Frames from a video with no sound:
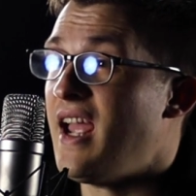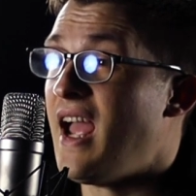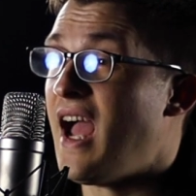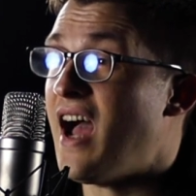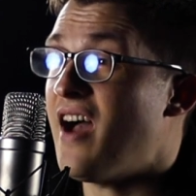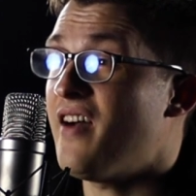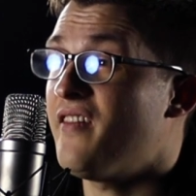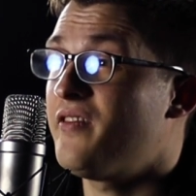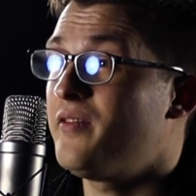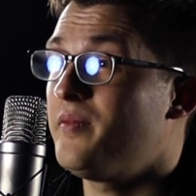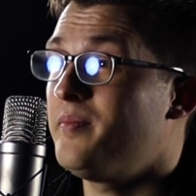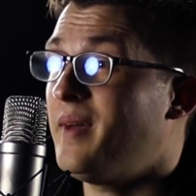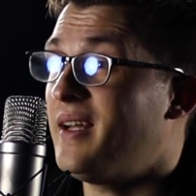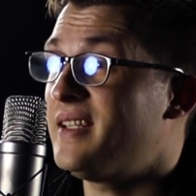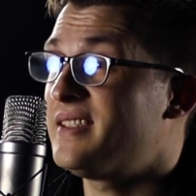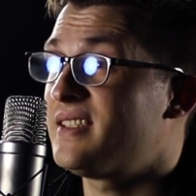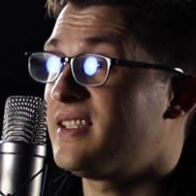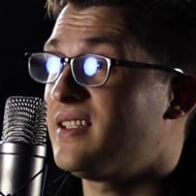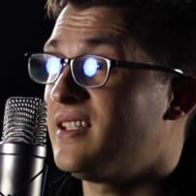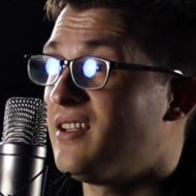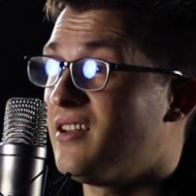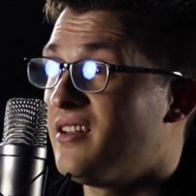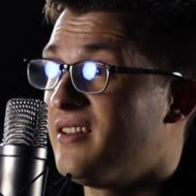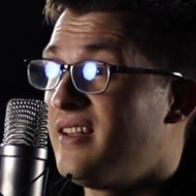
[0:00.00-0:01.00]
have
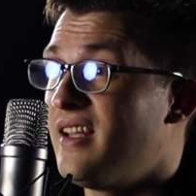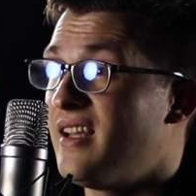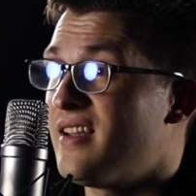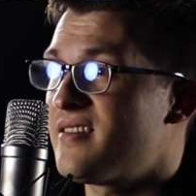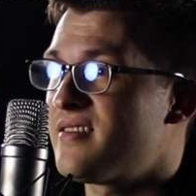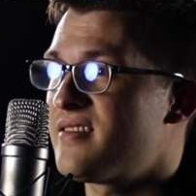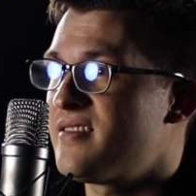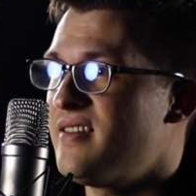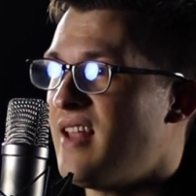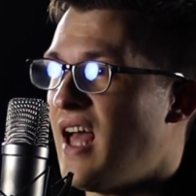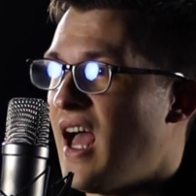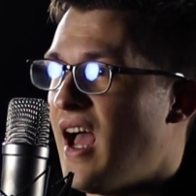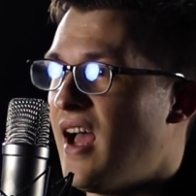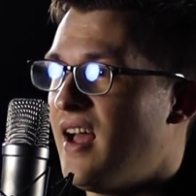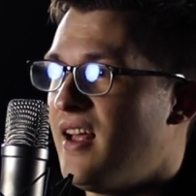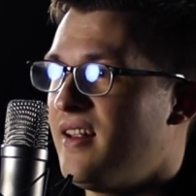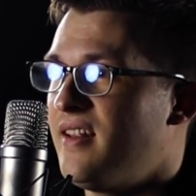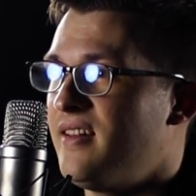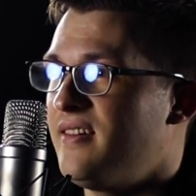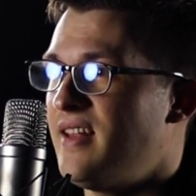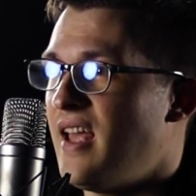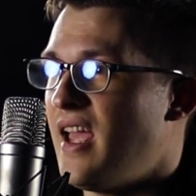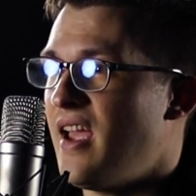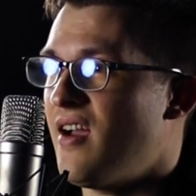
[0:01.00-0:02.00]
mental illness
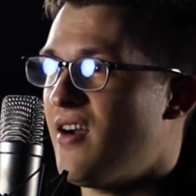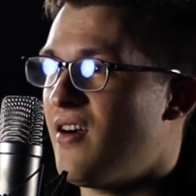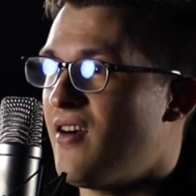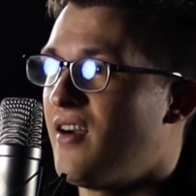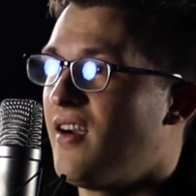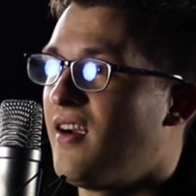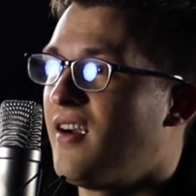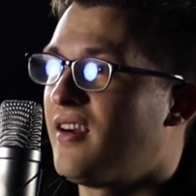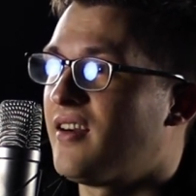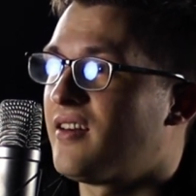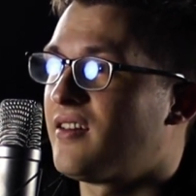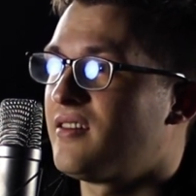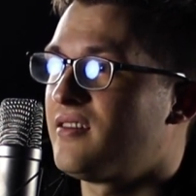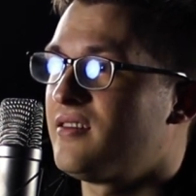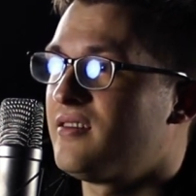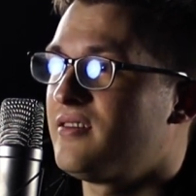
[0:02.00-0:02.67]
that they are